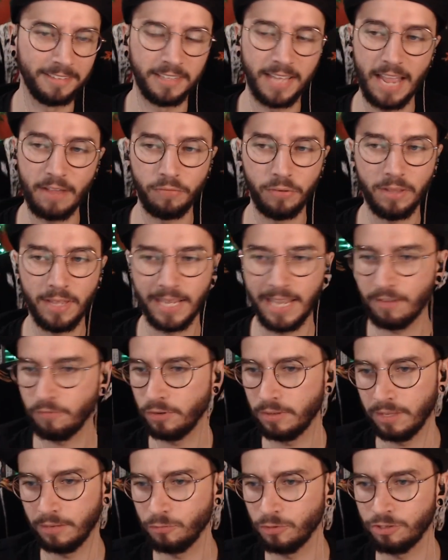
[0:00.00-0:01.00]
I feel like
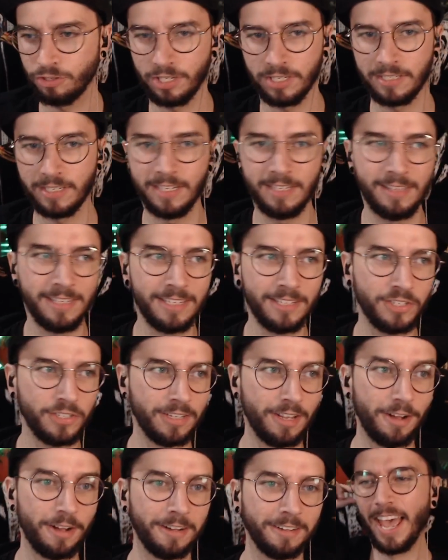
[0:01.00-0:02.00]
everything was just in this
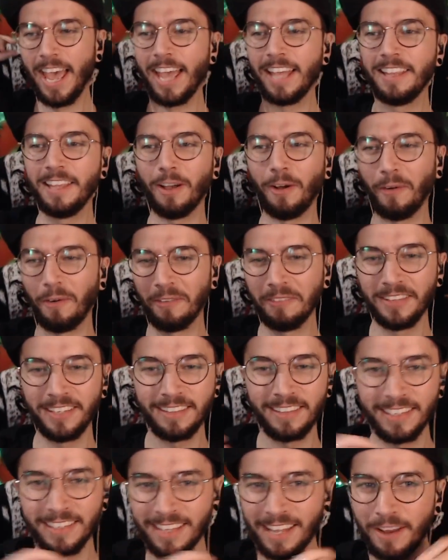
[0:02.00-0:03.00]
song. The only
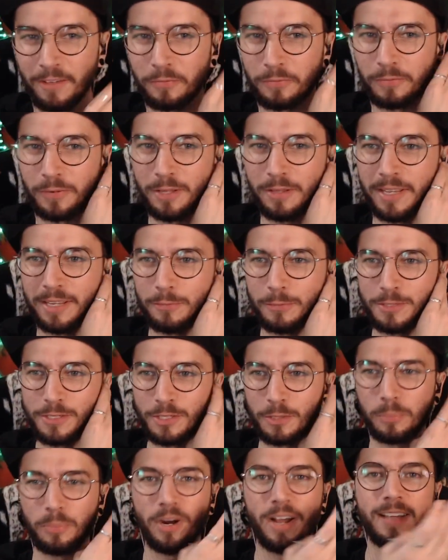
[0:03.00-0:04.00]
thing that I feel like was
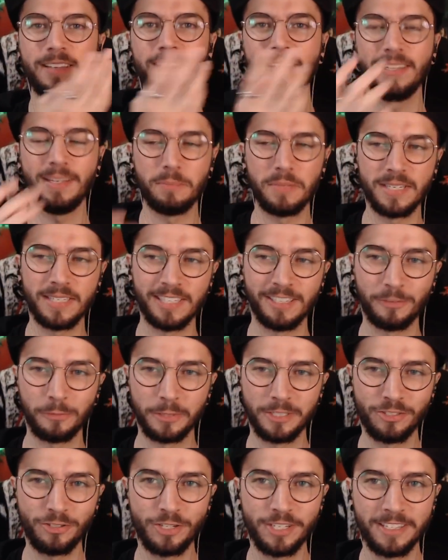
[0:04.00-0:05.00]
surprisingly missing
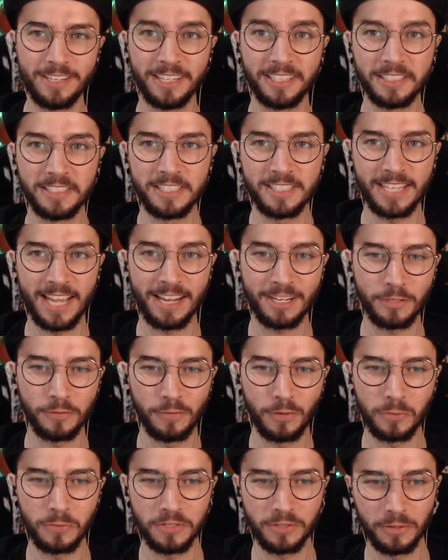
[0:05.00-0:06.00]
was just like a
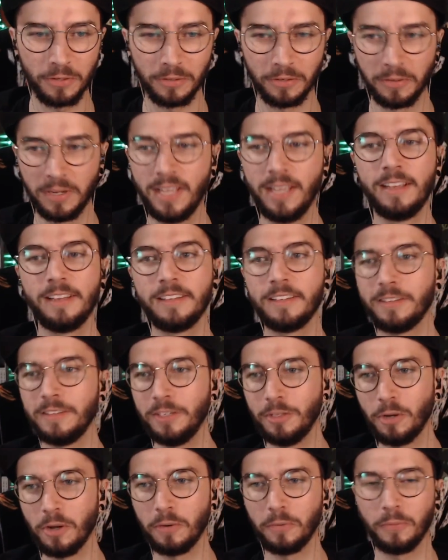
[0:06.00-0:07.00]
saxophone solo.
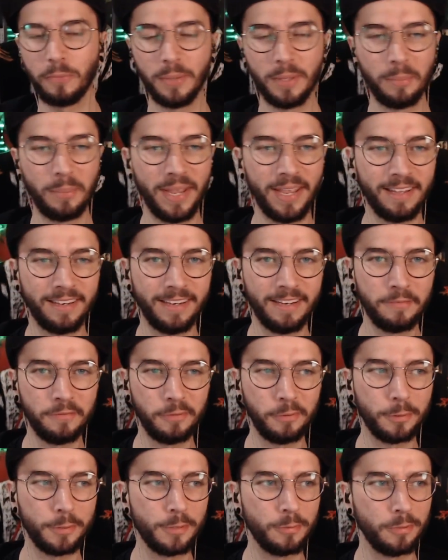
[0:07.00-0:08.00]
You know, with a band
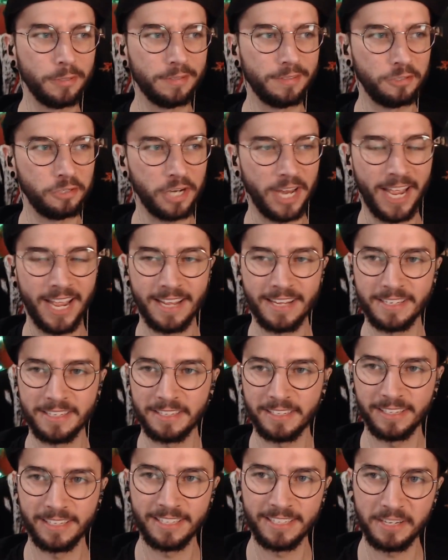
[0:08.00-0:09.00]
influenced with jazz,
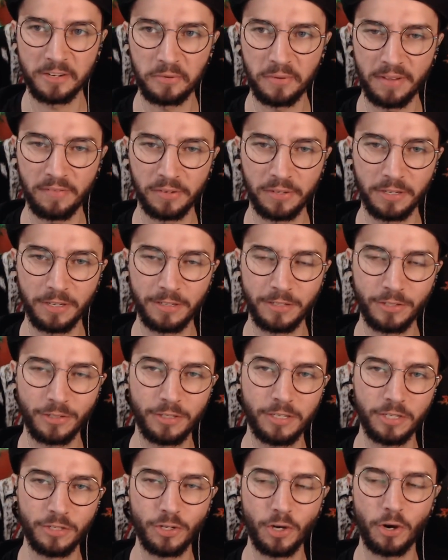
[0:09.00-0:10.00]
instead of having a g
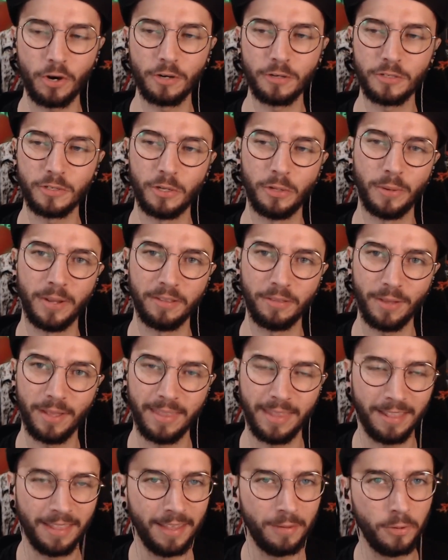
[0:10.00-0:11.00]
guitar solo, I thought
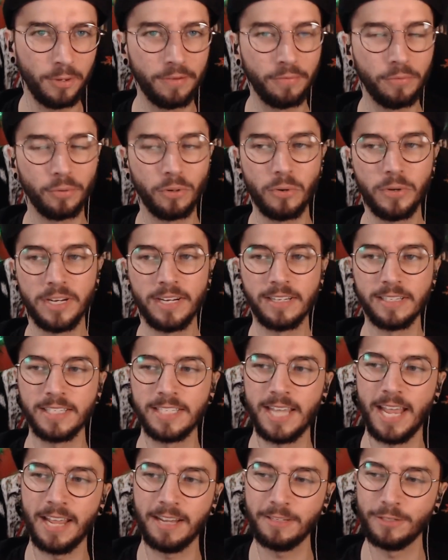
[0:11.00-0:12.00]
that they would have thrown in a
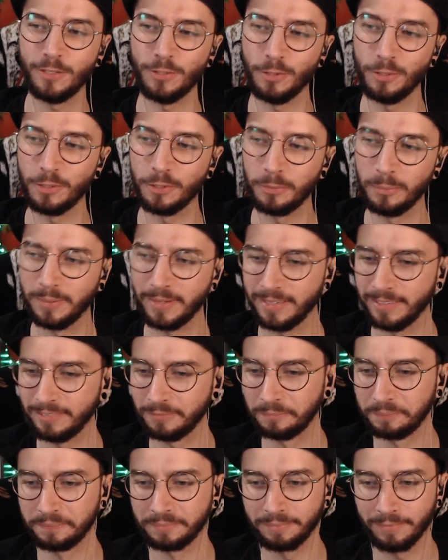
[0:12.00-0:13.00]
sax solo, but,
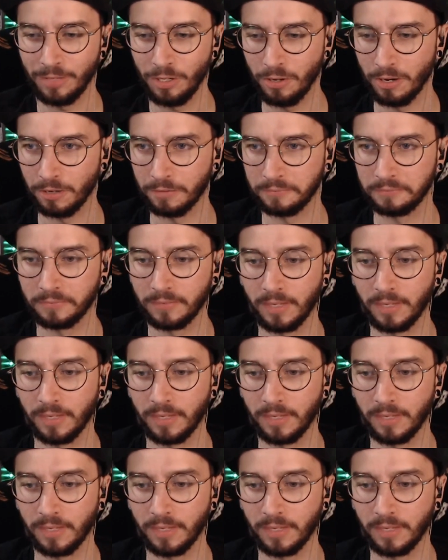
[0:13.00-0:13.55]
you know,